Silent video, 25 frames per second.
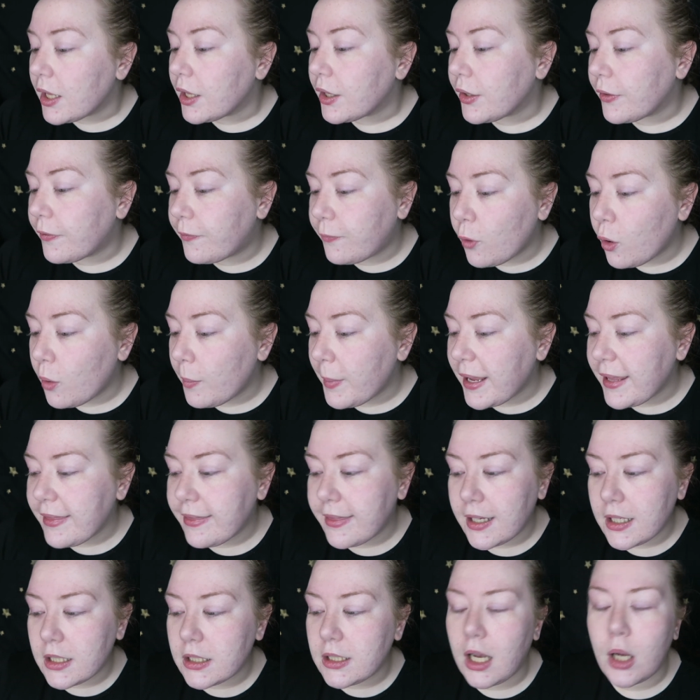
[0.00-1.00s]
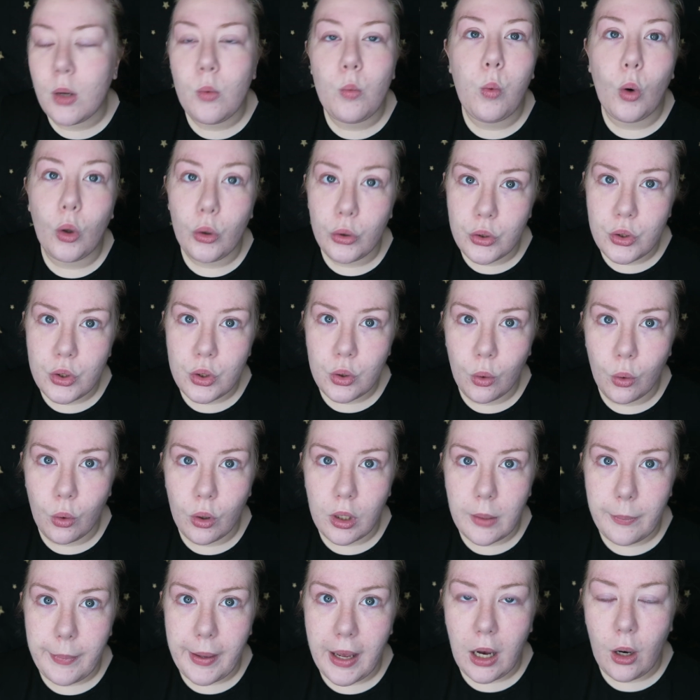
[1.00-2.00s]
The four main things I want to
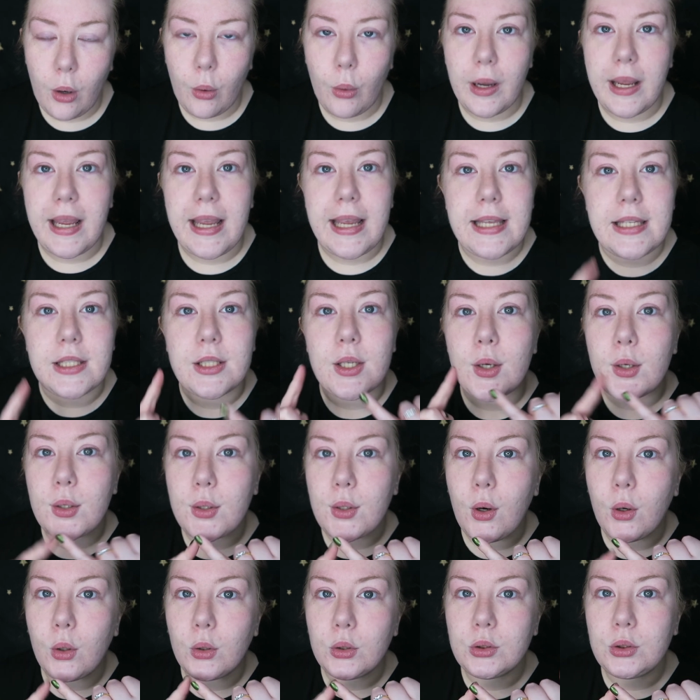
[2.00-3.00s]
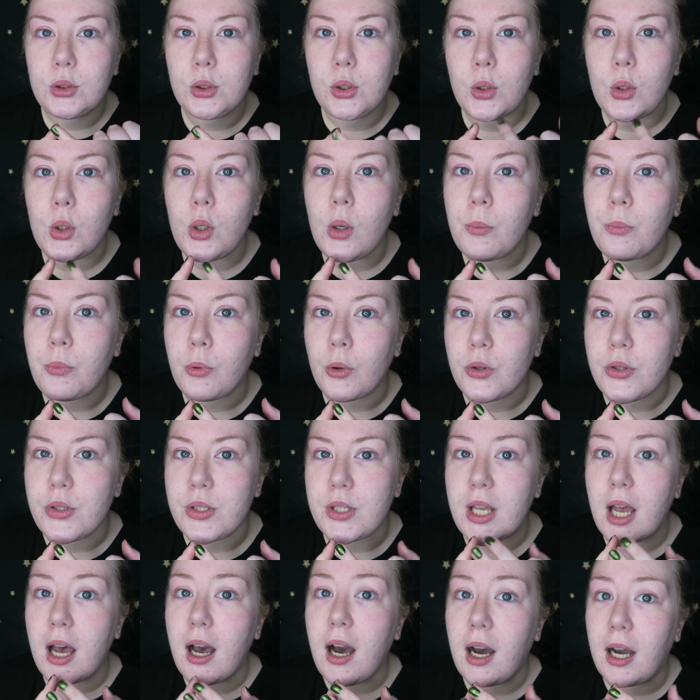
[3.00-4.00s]
talk about is contour,
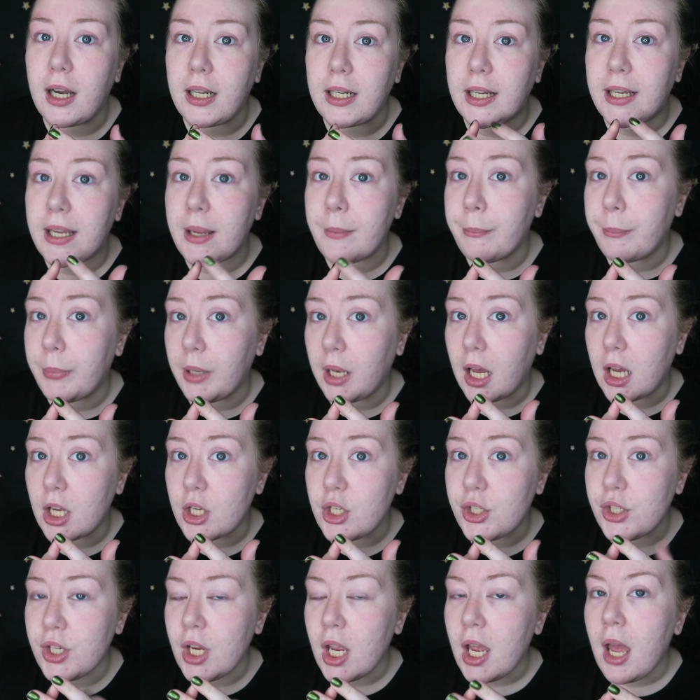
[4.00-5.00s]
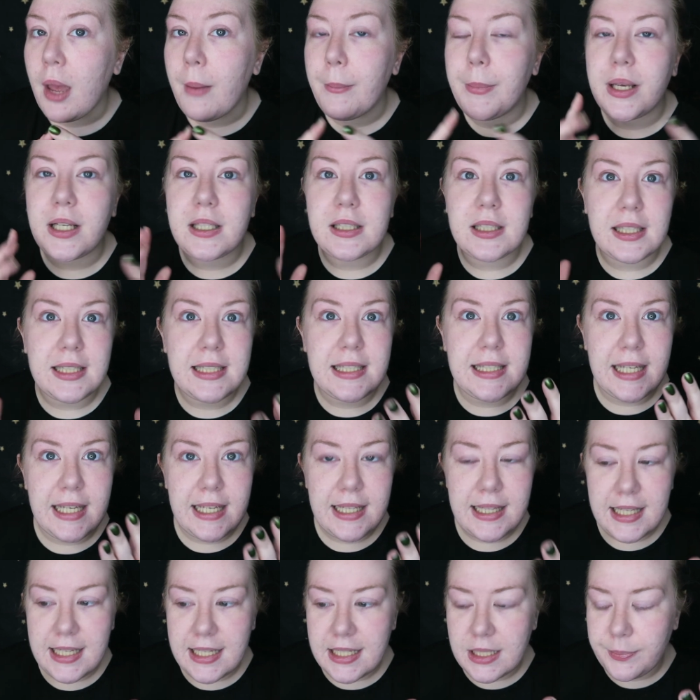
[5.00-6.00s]
bronzer, highlight and blush, because I
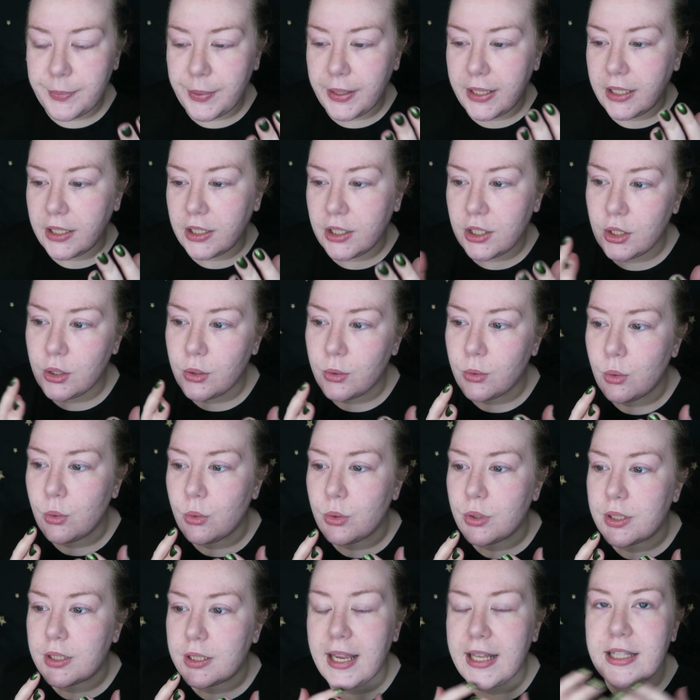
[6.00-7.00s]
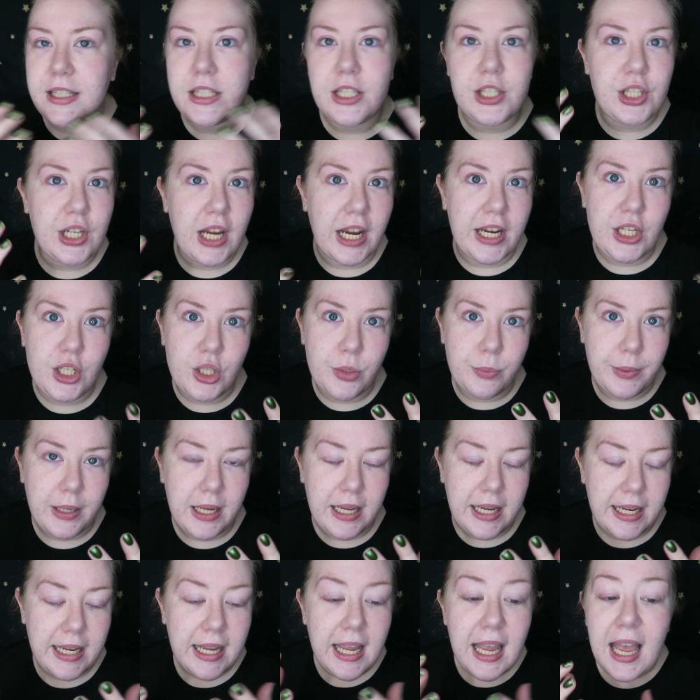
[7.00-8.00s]
see these being used
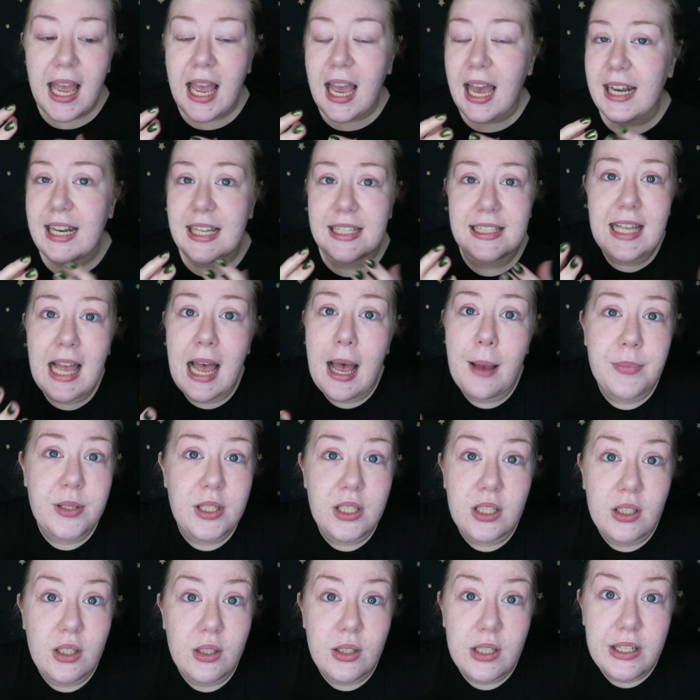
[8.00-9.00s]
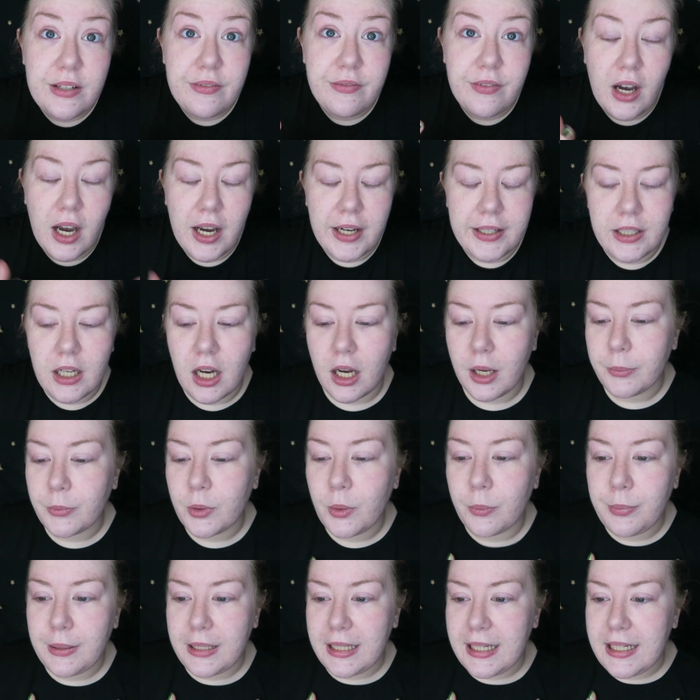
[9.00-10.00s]
interchangeably and that's absolutely fine. I'm
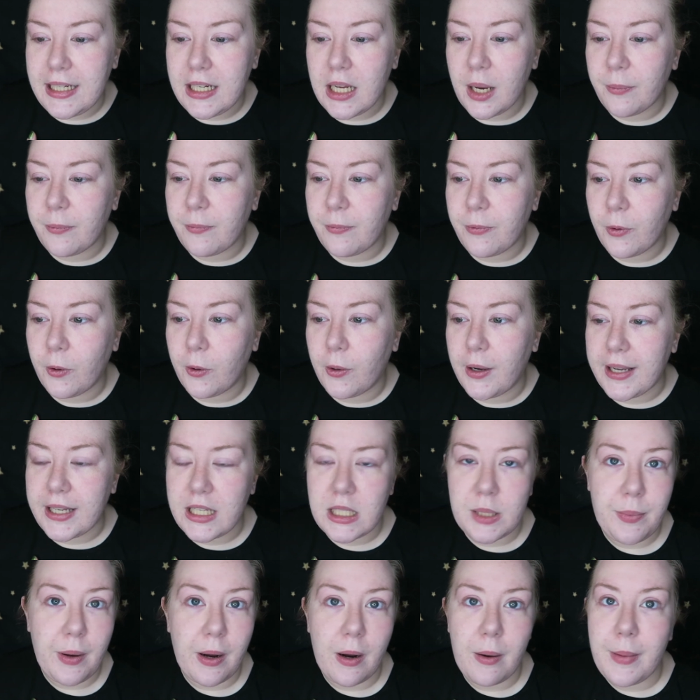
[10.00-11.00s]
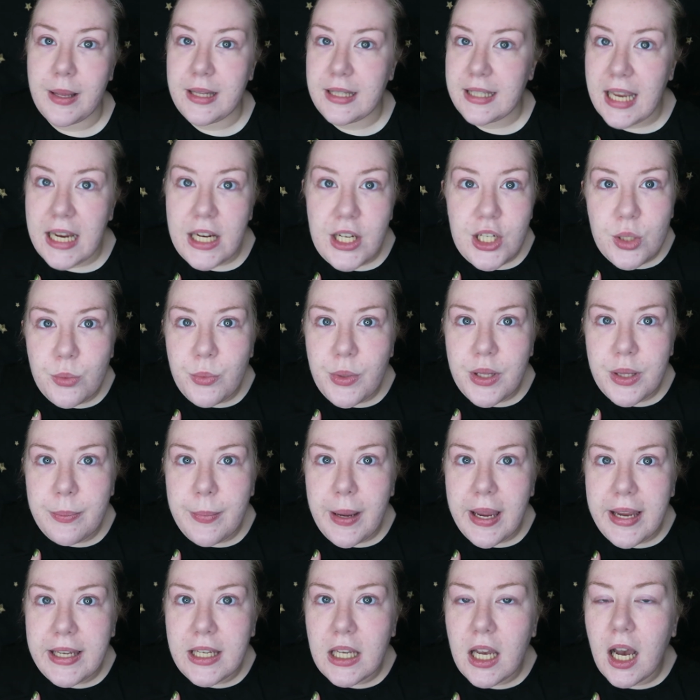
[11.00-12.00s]
completely up for experimentation with
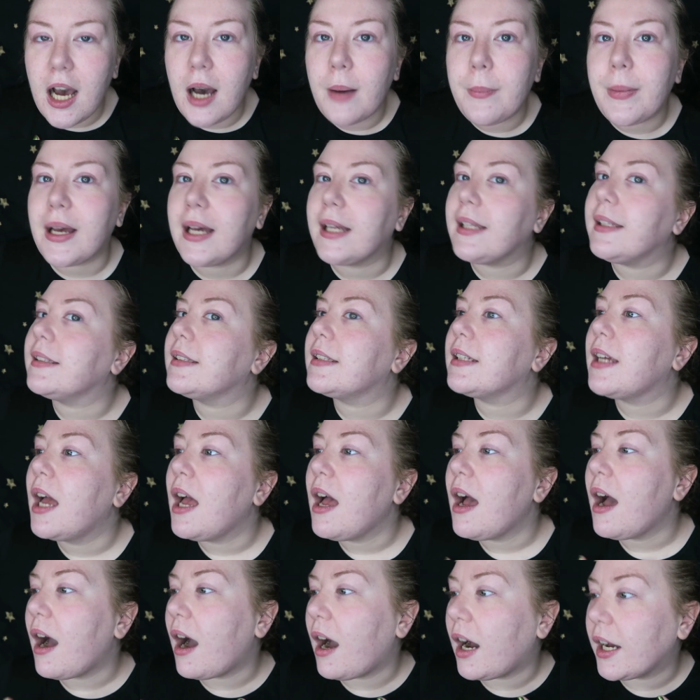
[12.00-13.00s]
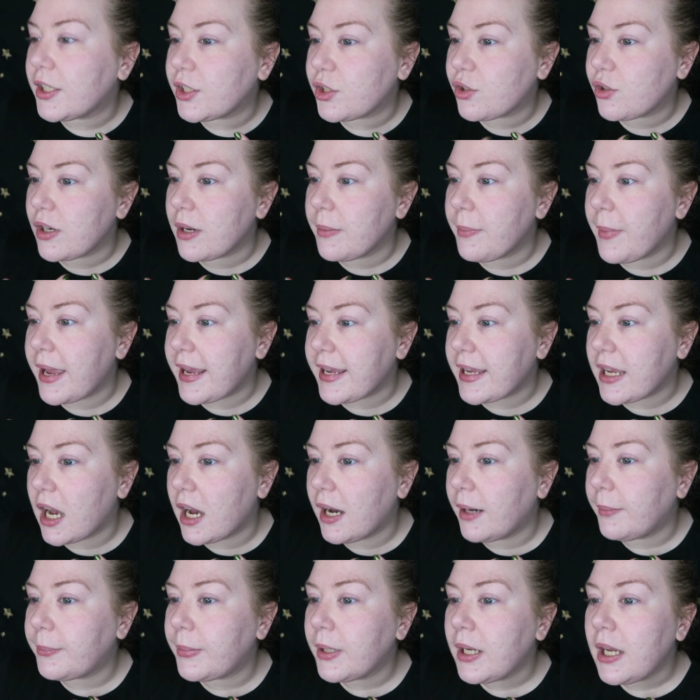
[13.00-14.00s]
makeup and artistry and
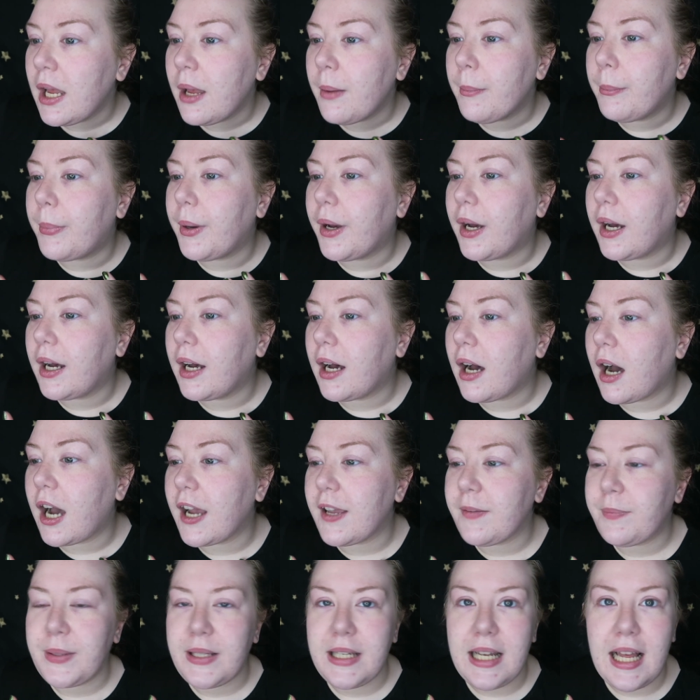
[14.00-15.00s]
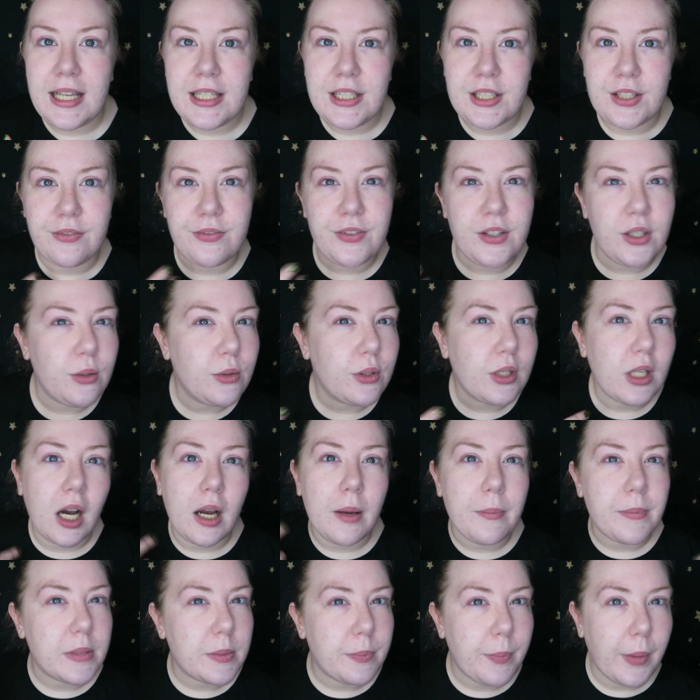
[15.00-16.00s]
makeup, but I've been asked a few
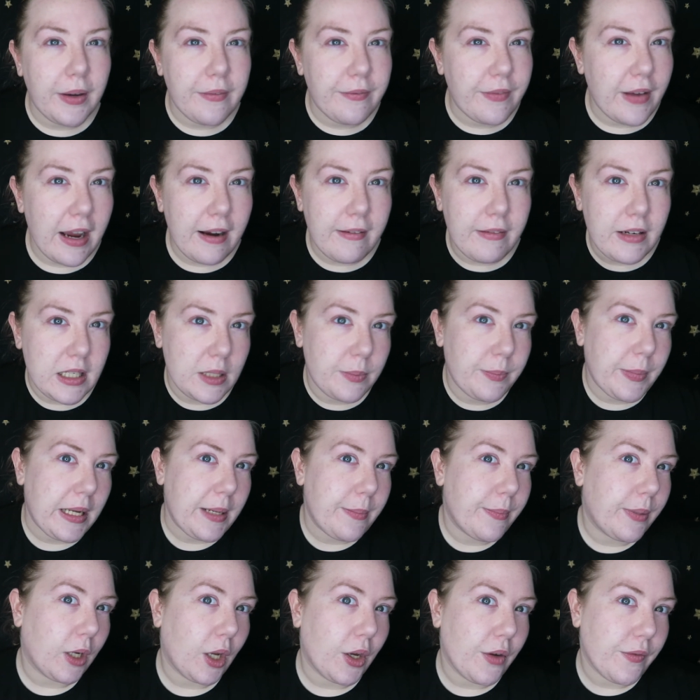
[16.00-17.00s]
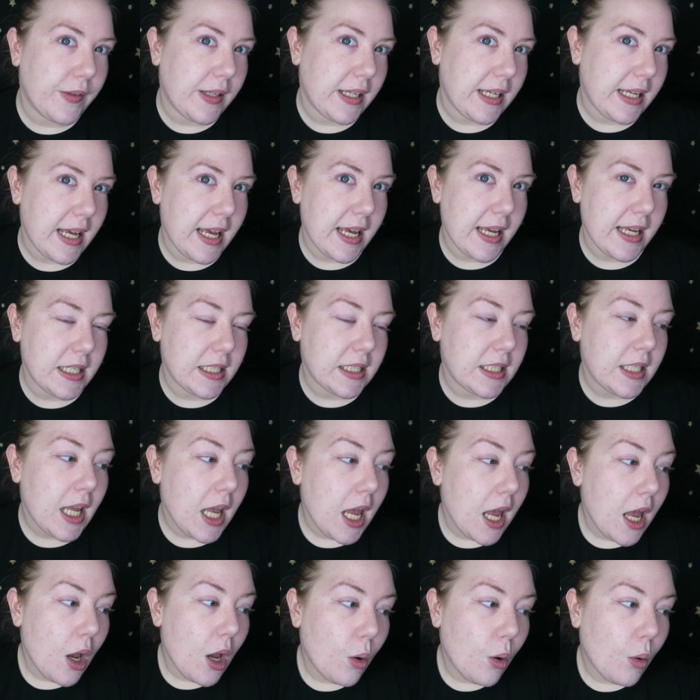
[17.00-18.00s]
times by various people over the years
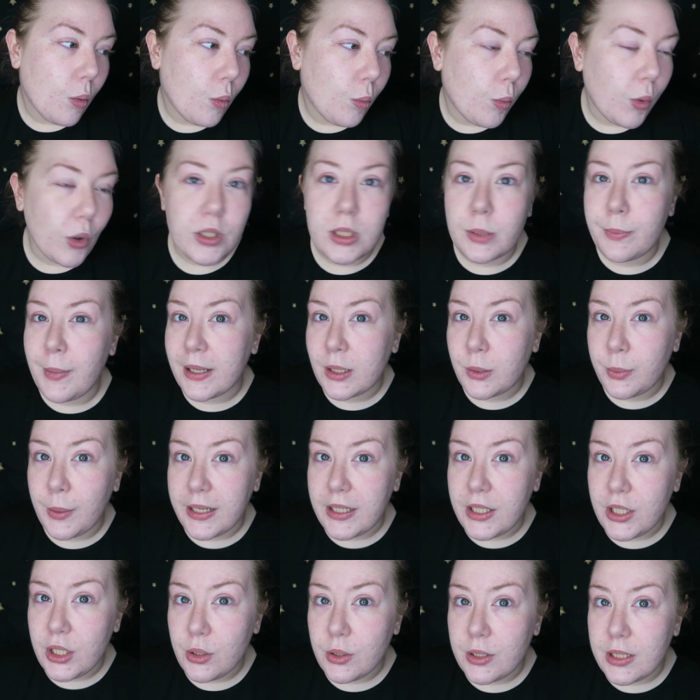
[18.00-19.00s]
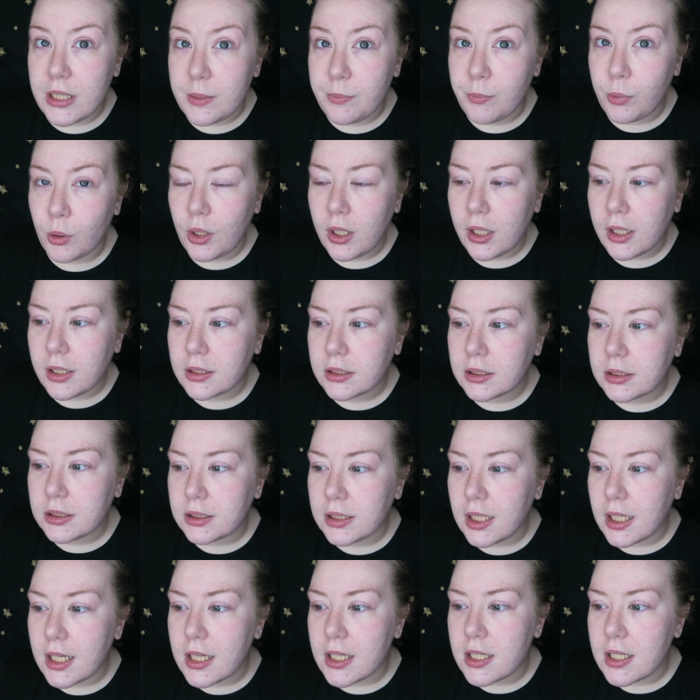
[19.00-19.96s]
what's the best way to use these products.